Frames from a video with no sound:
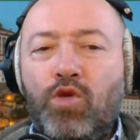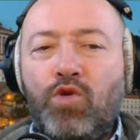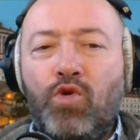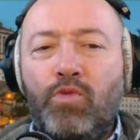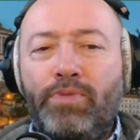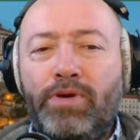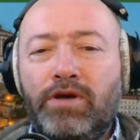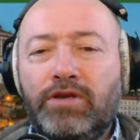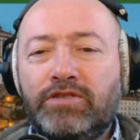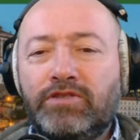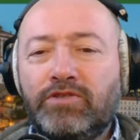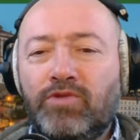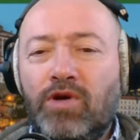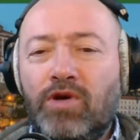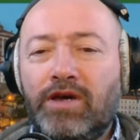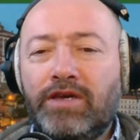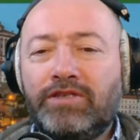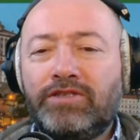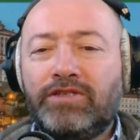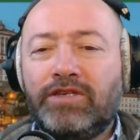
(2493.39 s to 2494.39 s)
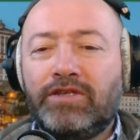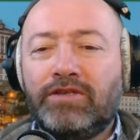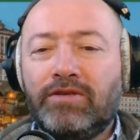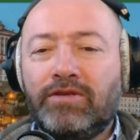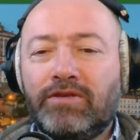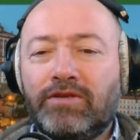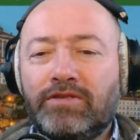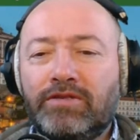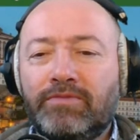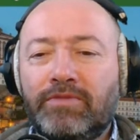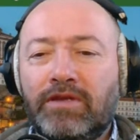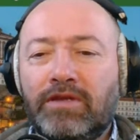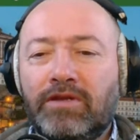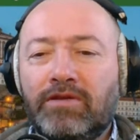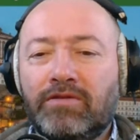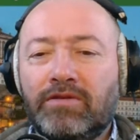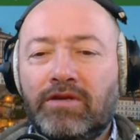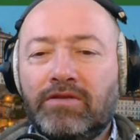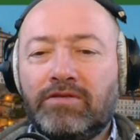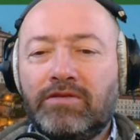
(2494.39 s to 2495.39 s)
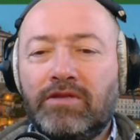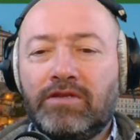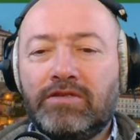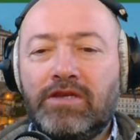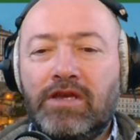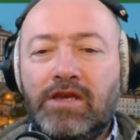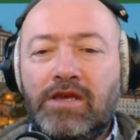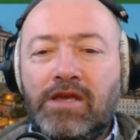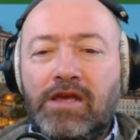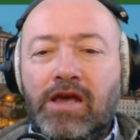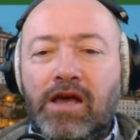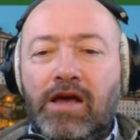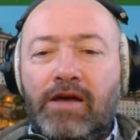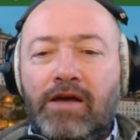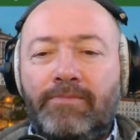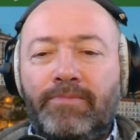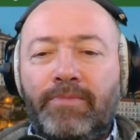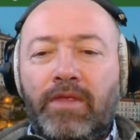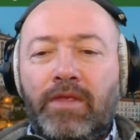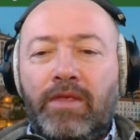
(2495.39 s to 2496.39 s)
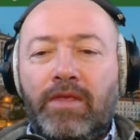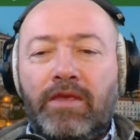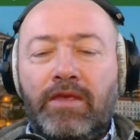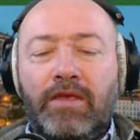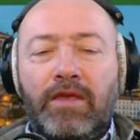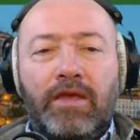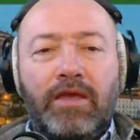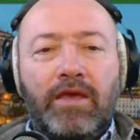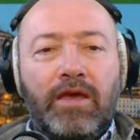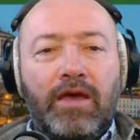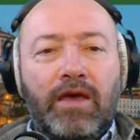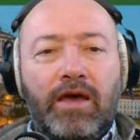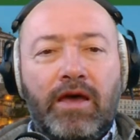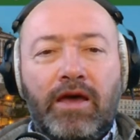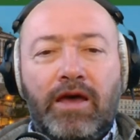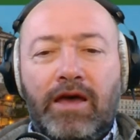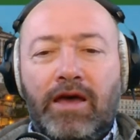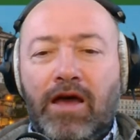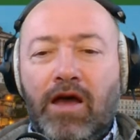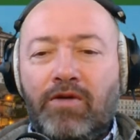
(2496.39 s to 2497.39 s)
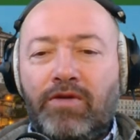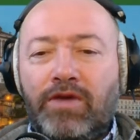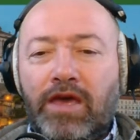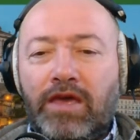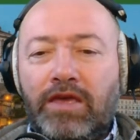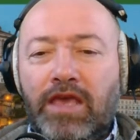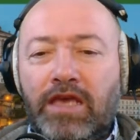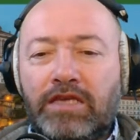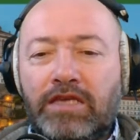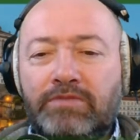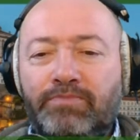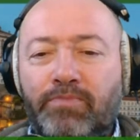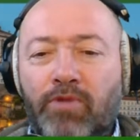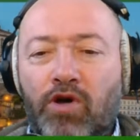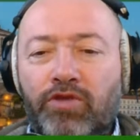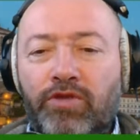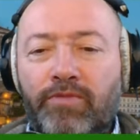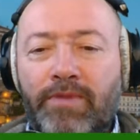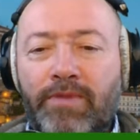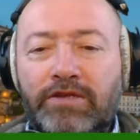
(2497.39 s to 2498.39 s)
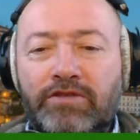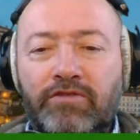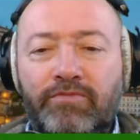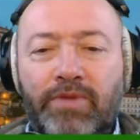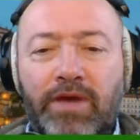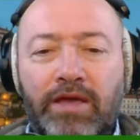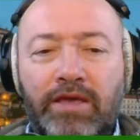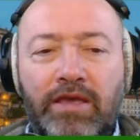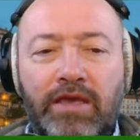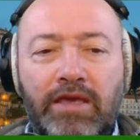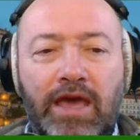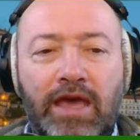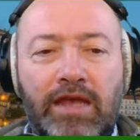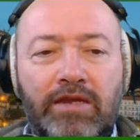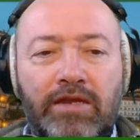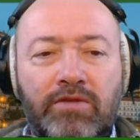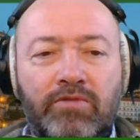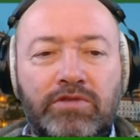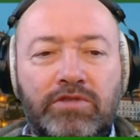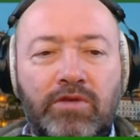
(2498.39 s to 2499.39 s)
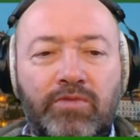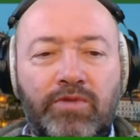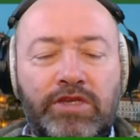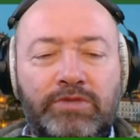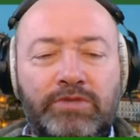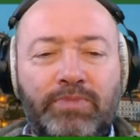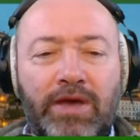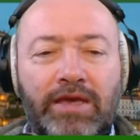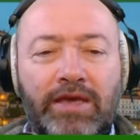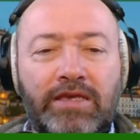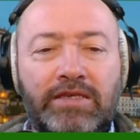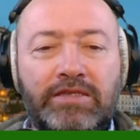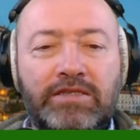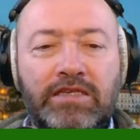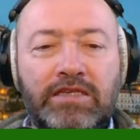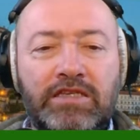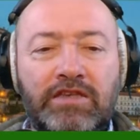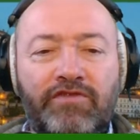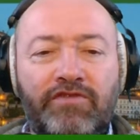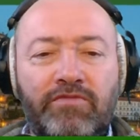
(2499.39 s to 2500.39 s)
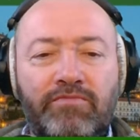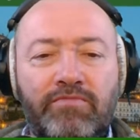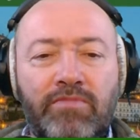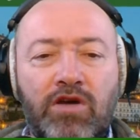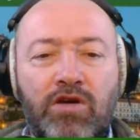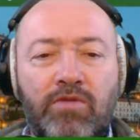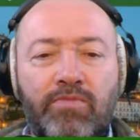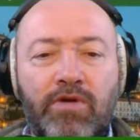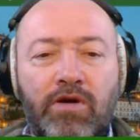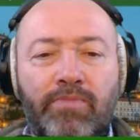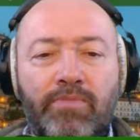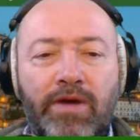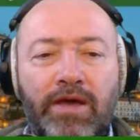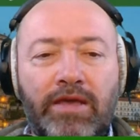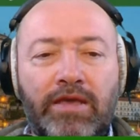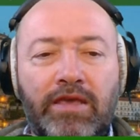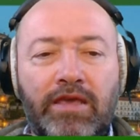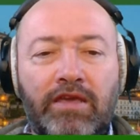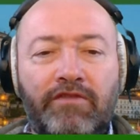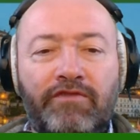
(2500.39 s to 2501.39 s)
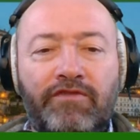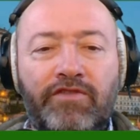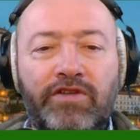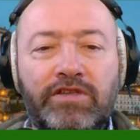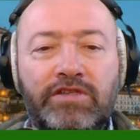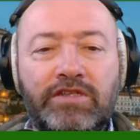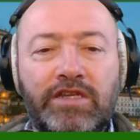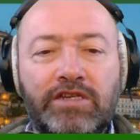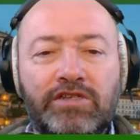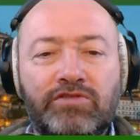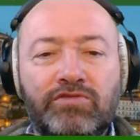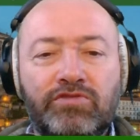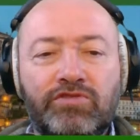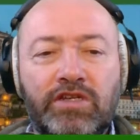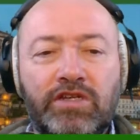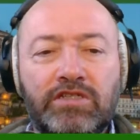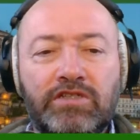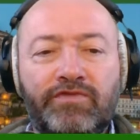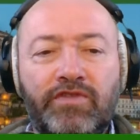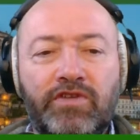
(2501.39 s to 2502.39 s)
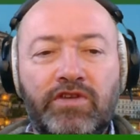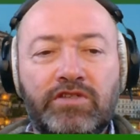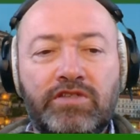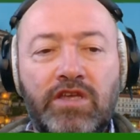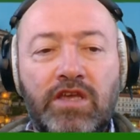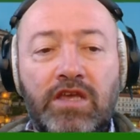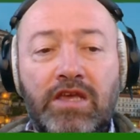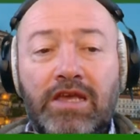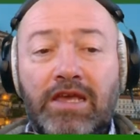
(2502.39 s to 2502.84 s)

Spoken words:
Or personal hygiene or something along those lines. Okay, yes, on the matter of banking, Helen. So which bank is easy for mobile banking for international transfers?